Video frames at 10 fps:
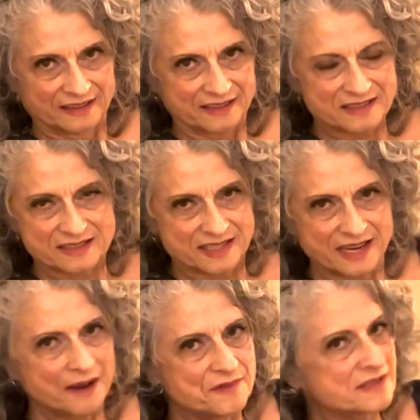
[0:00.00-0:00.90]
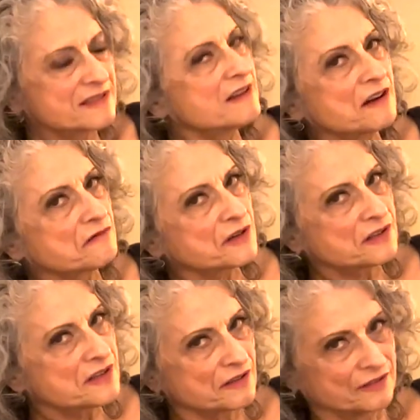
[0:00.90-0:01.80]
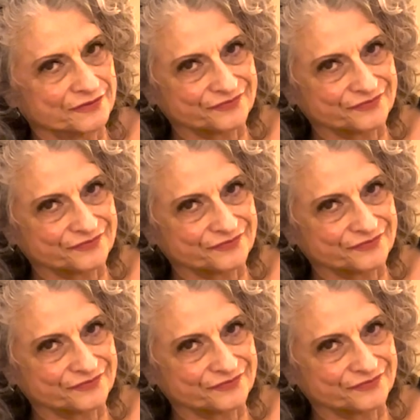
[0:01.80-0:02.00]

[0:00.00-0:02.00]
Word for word: This is the game. This is not a rehearsal.